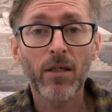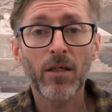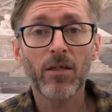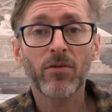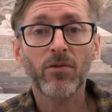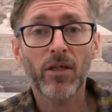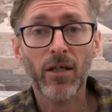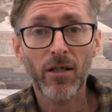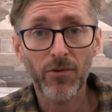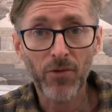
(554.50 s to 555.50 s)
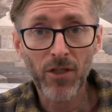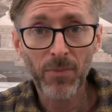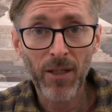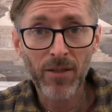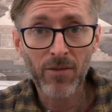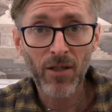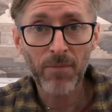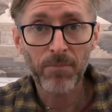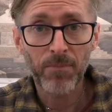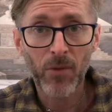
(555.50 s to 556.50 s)
is to get a dressmaker's
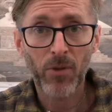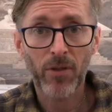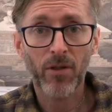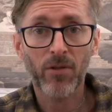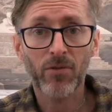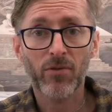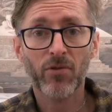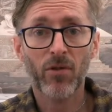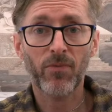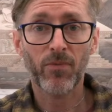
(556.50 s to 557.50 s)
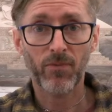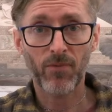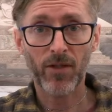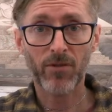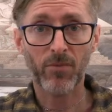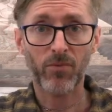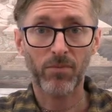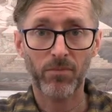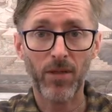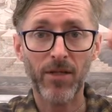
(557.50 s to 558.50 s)
tape, one of those soft, flexible
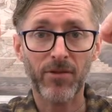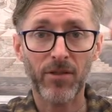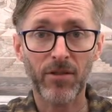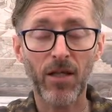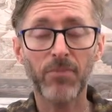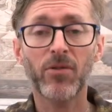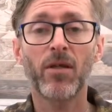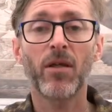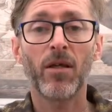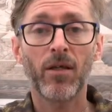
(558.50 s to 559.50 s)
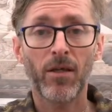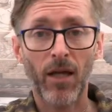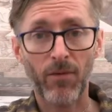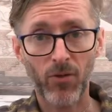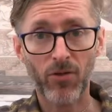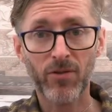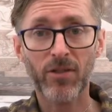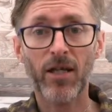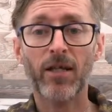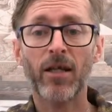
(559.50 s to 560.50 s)
plastic tapes, have your dog
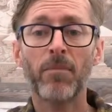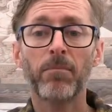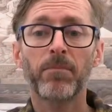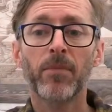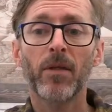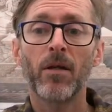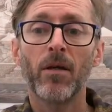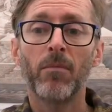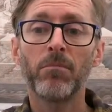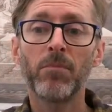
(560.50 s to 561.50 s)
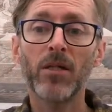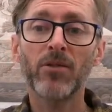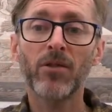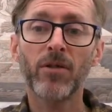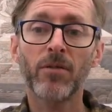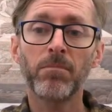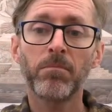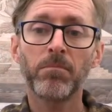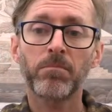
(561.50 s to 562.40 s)
standing up, measure them,